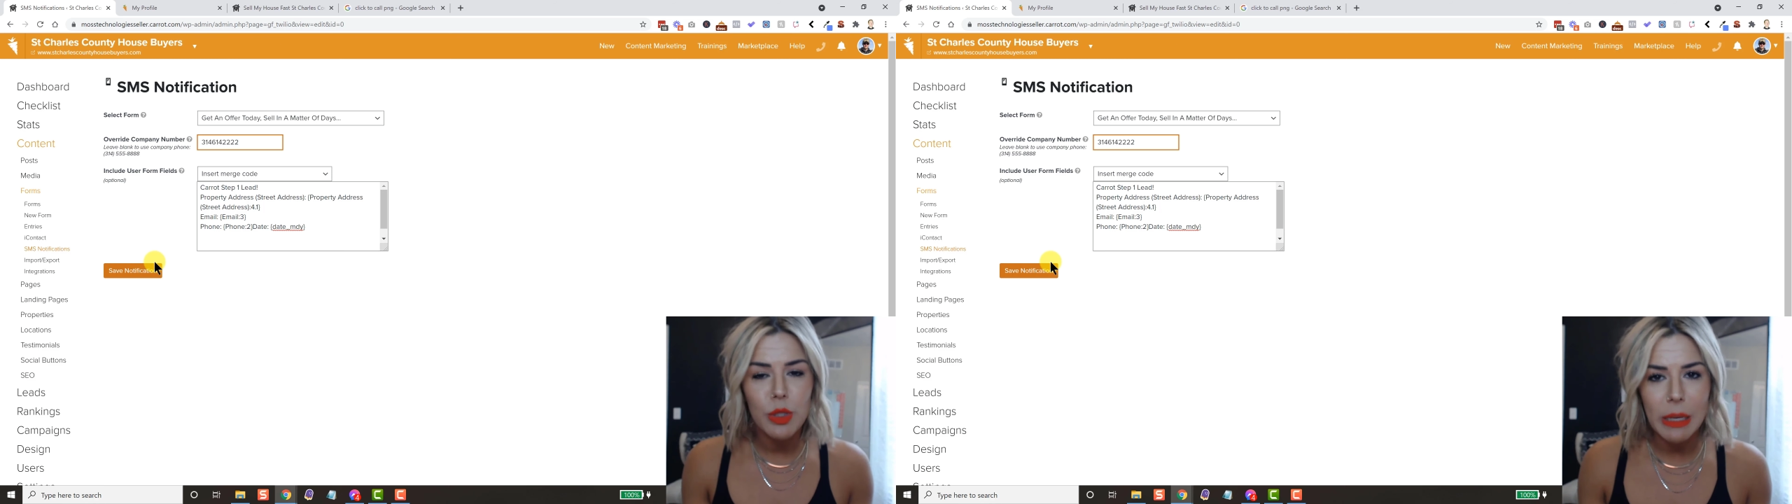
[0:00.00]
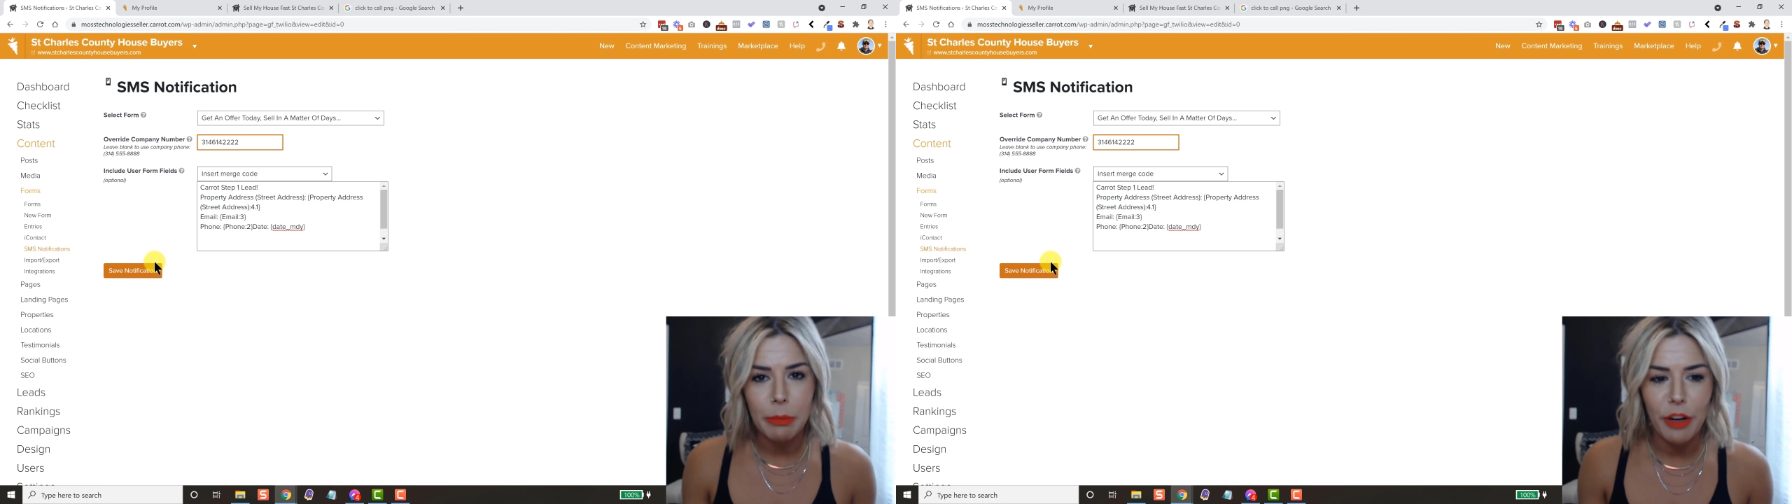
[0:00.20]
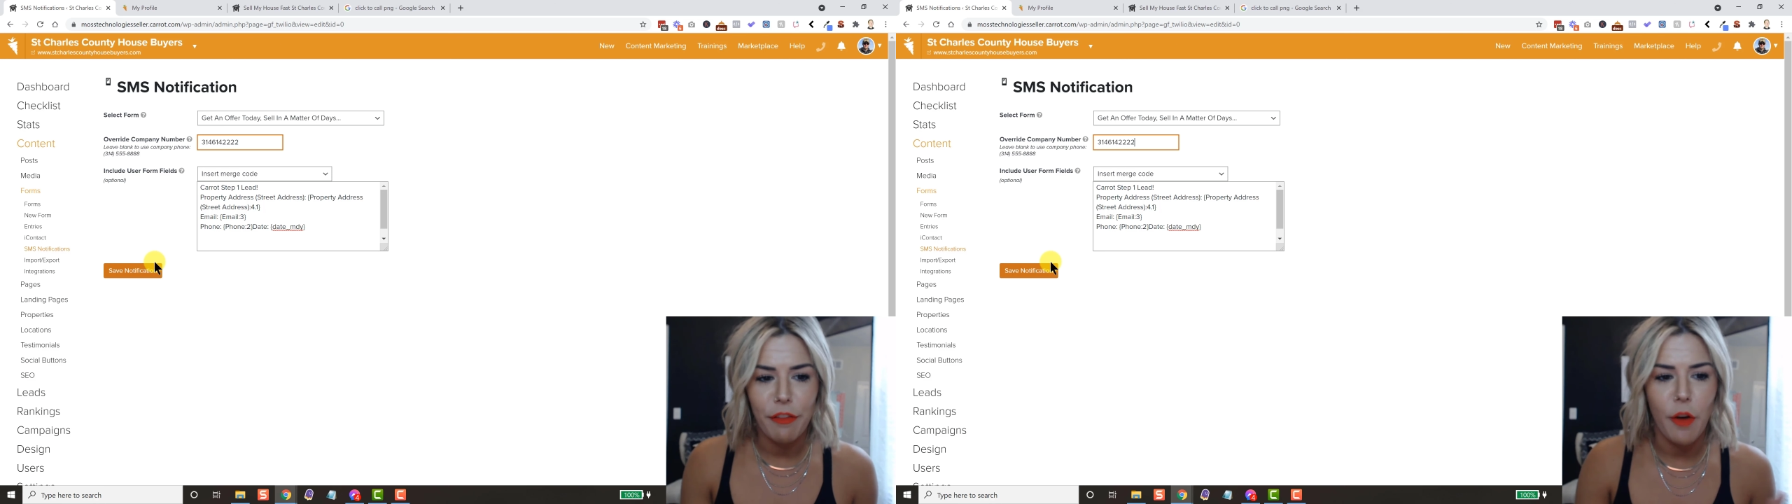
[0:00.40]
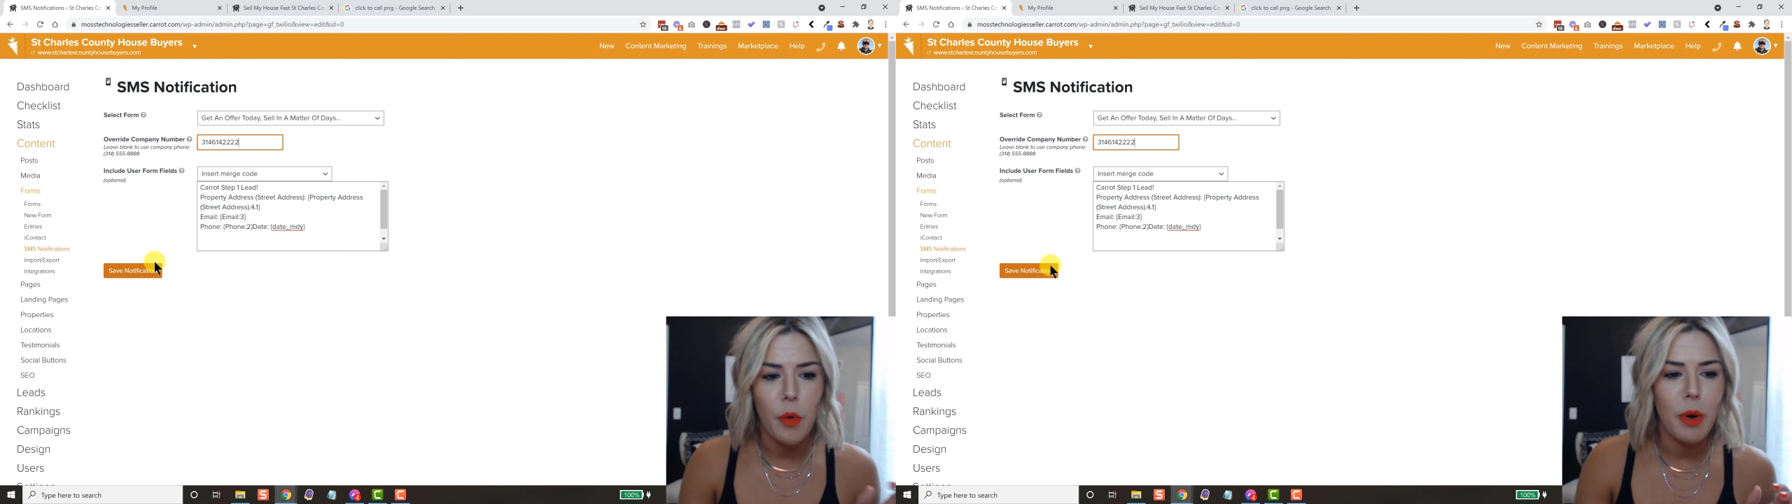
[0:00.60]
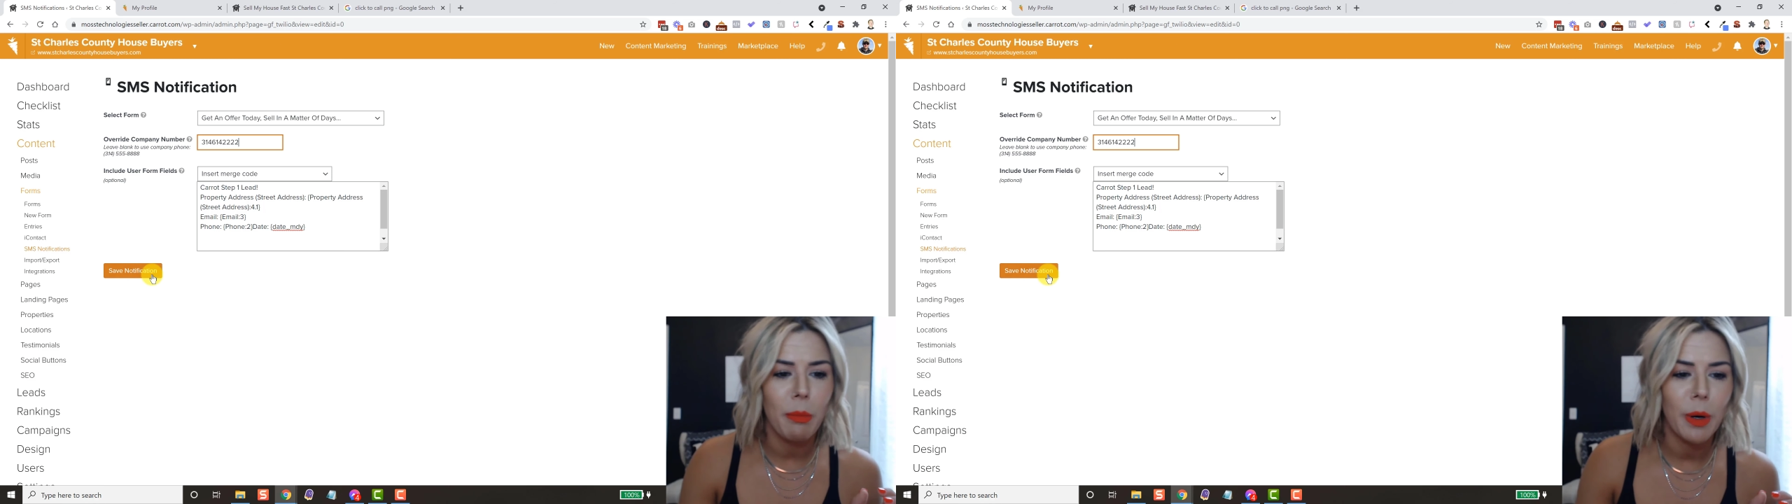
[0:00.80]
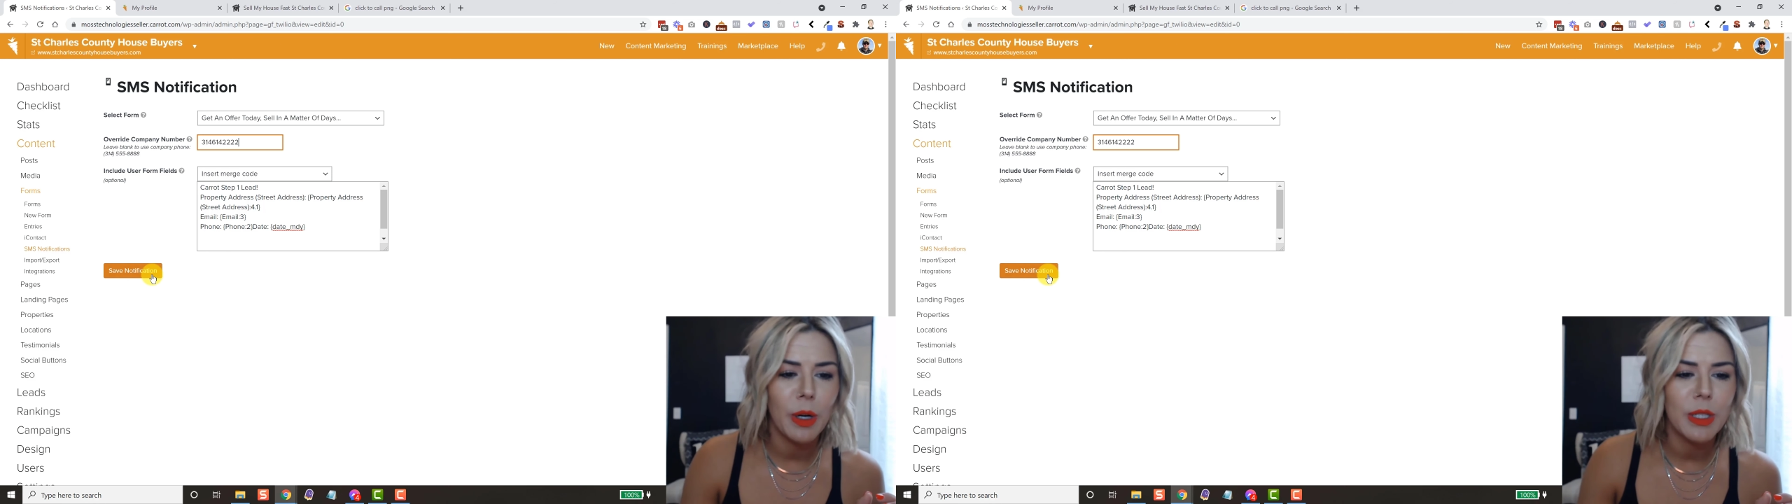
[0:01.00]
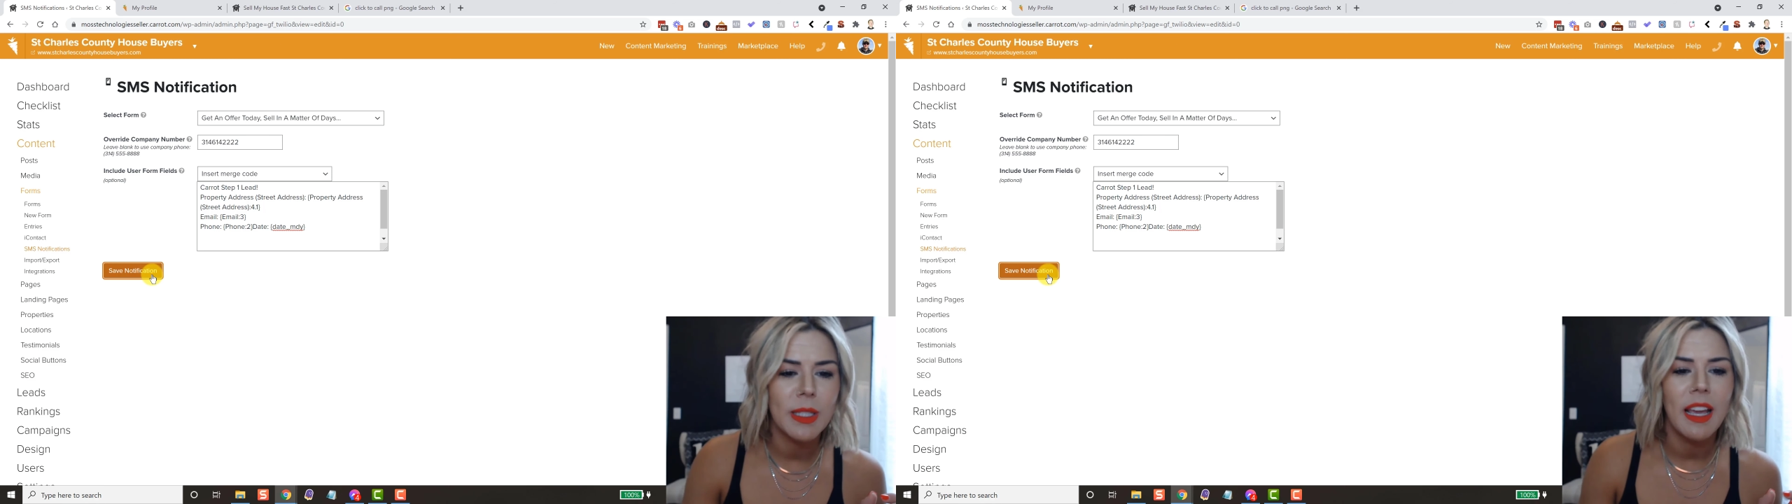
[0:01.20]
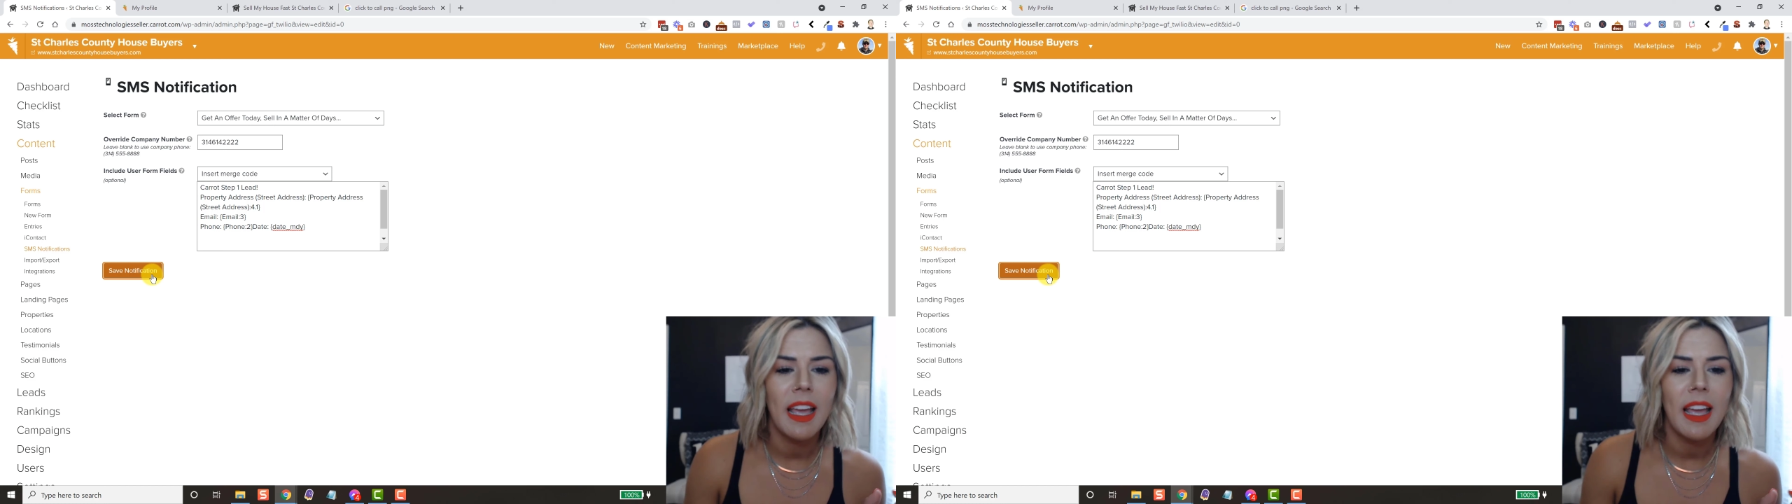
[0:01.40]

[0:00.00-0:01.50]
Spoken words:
separate phone numbers.